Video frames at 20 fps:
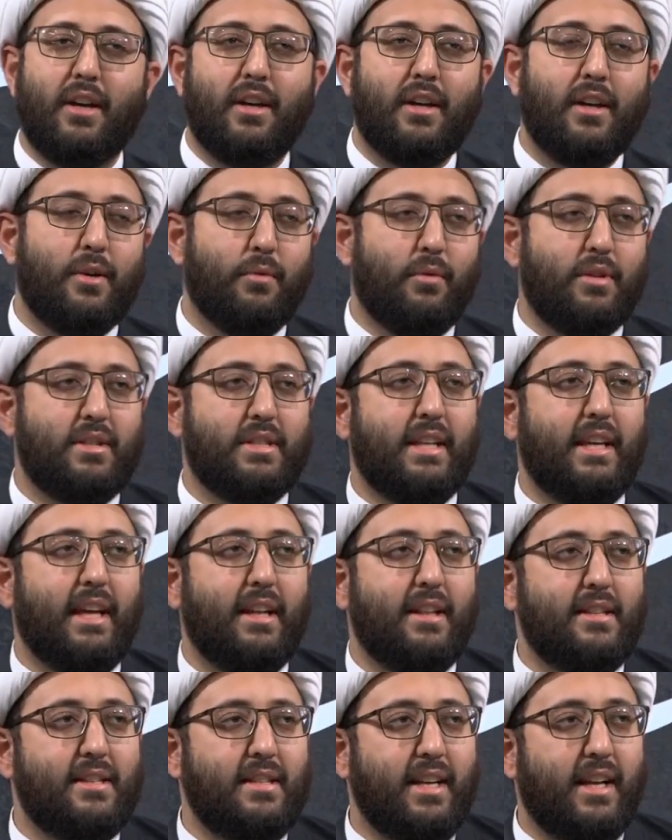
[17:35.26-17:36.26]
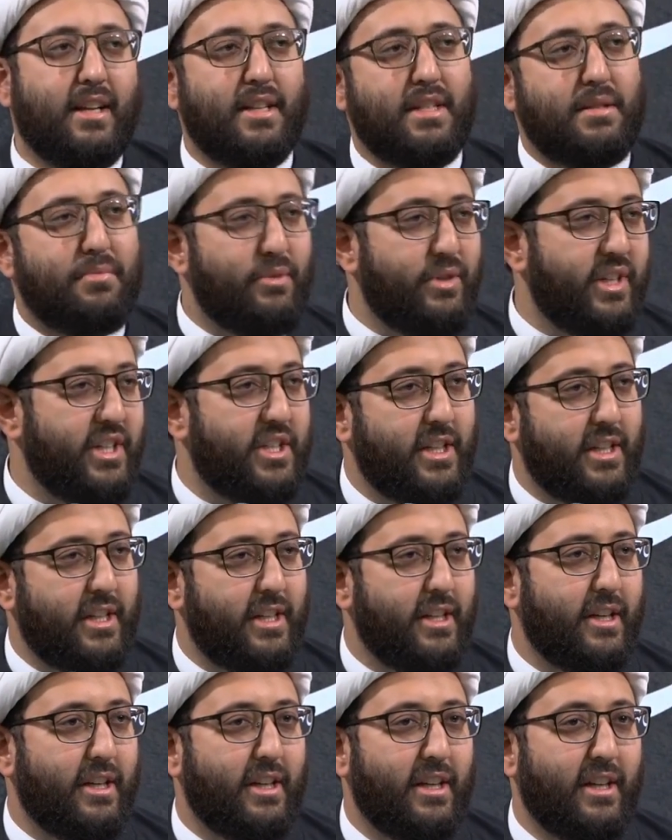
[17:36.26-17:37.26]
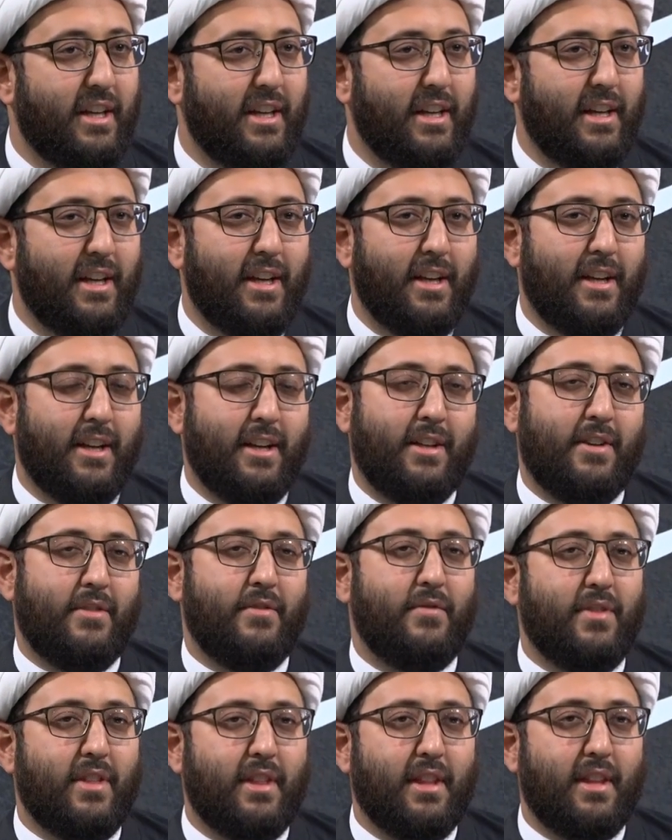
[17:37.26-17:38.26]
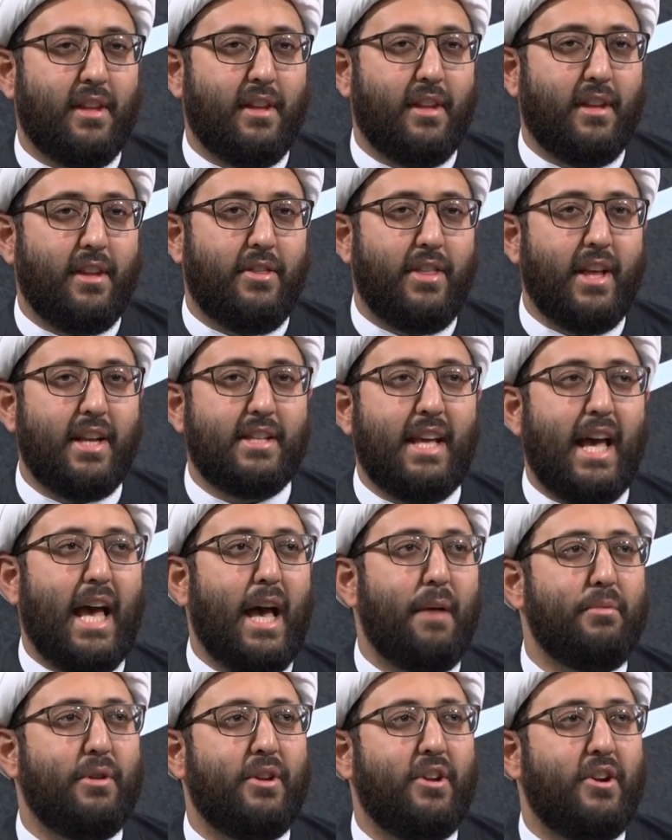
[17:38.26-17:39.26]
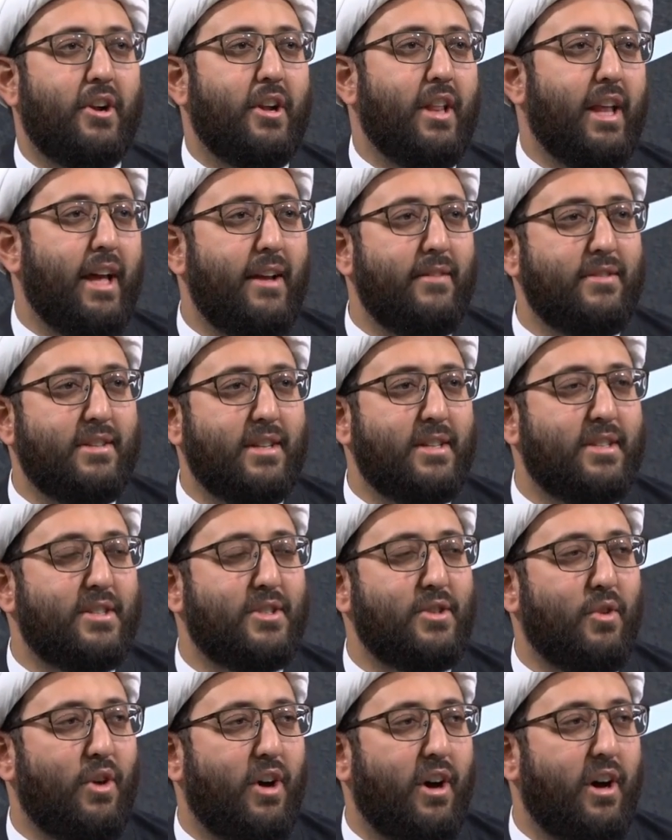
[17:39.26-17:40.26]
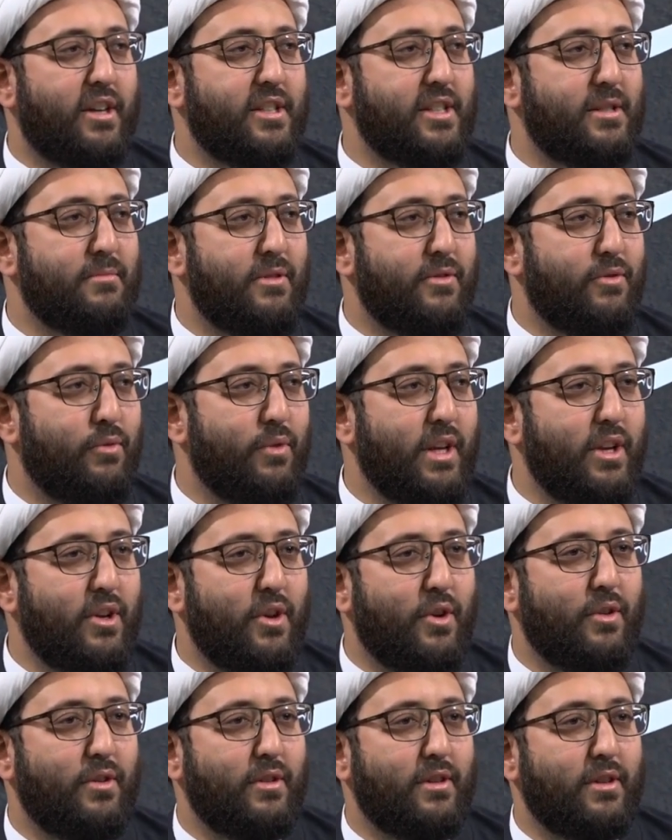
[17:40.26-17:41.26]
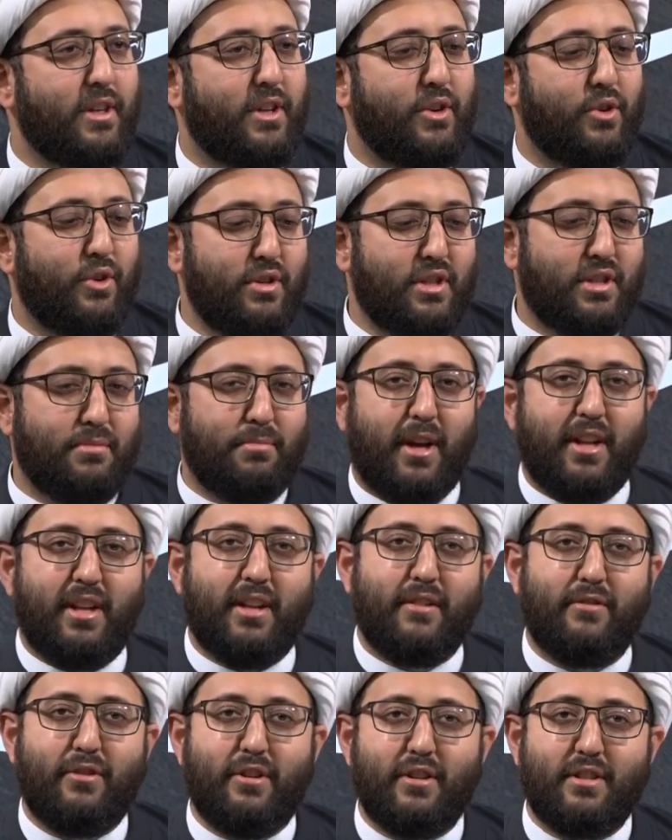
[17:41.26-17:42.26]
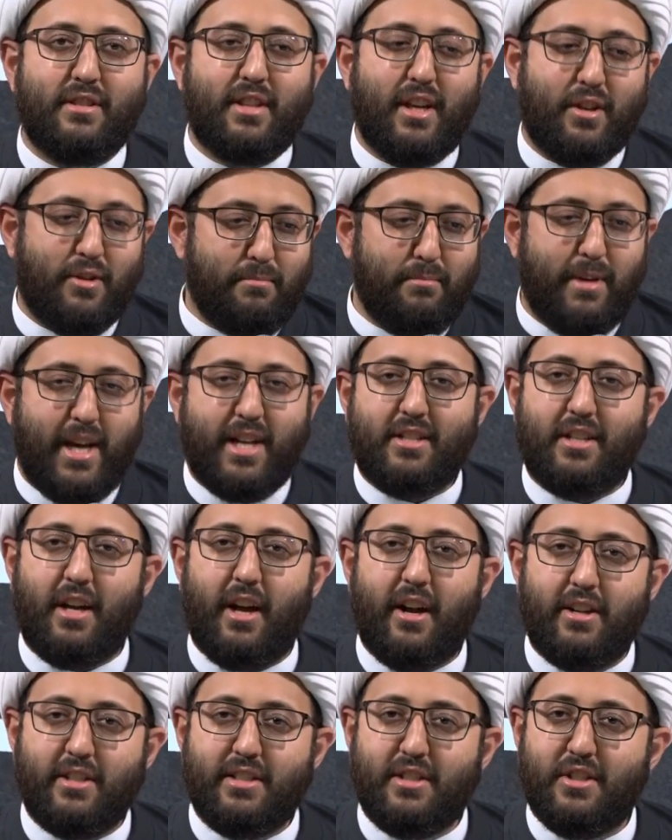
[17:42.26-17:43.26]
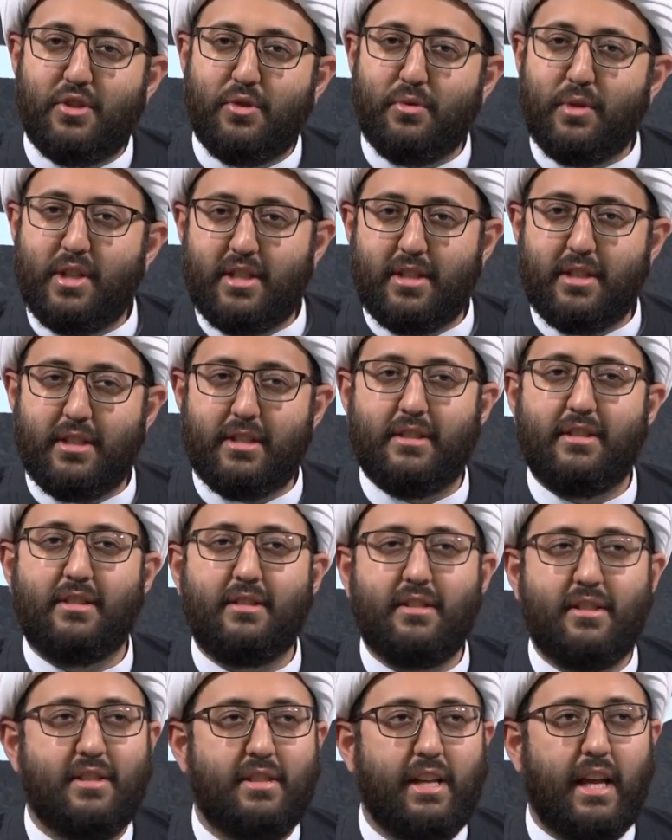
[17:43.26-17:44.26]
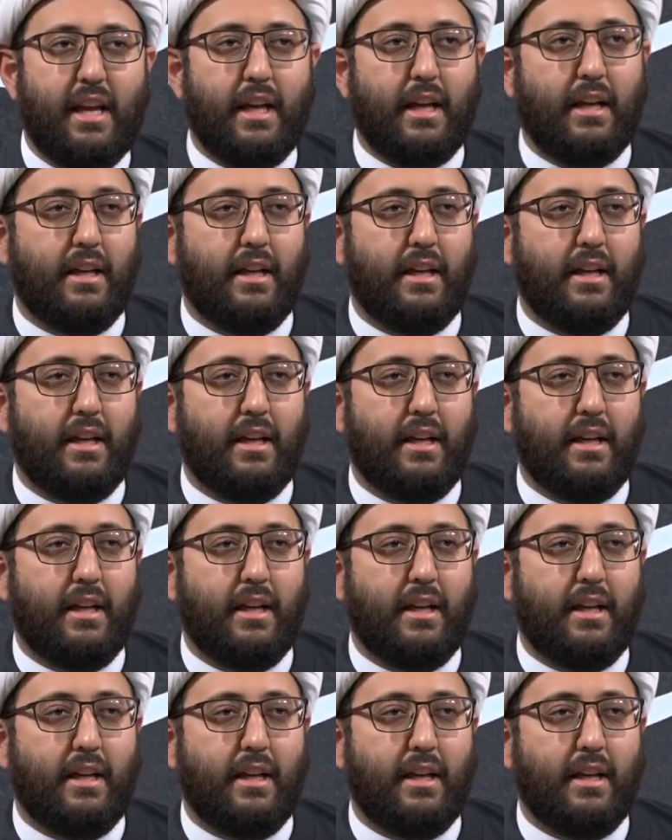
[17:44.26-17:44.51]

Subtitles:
Once again, let's take inspiration here. Things that happen in our lives, it's so awesome if we know the corresponding verse that'll match our situation. Just saying.